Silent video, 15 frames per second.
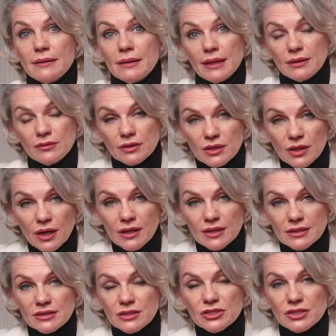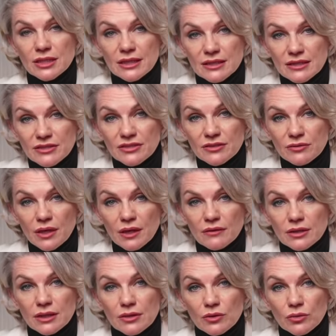And regarding the shading
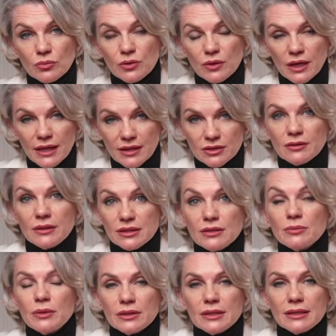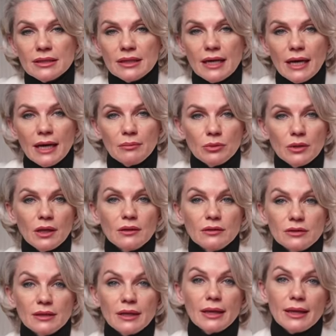surrounding, or more accurately within the
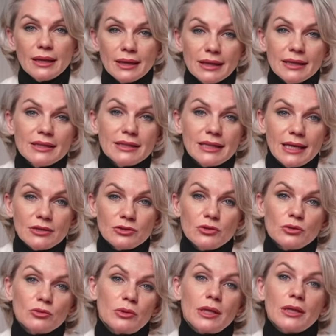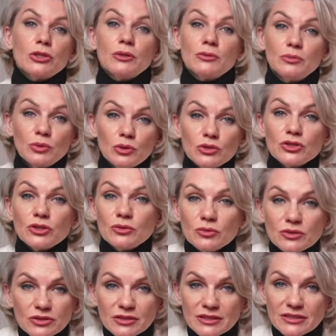eyebrows, his natural range of motion
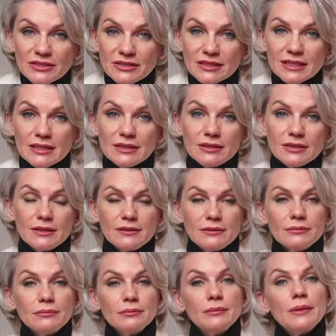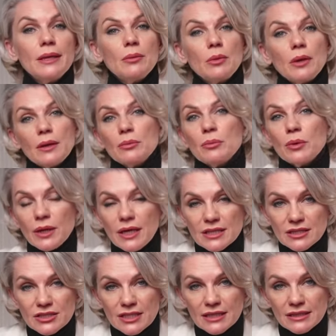was distinct. He worked more
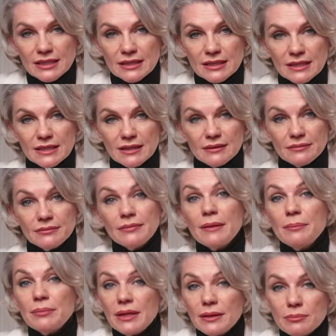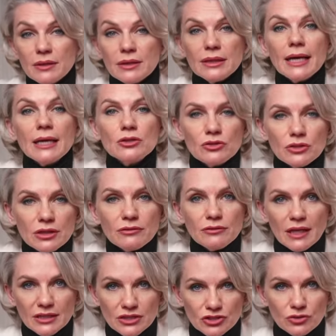energetically. The pigment naturally
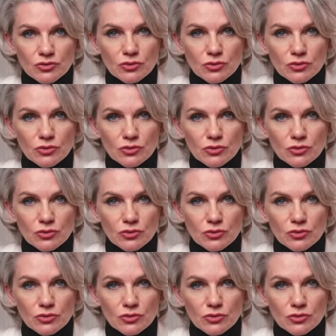vanished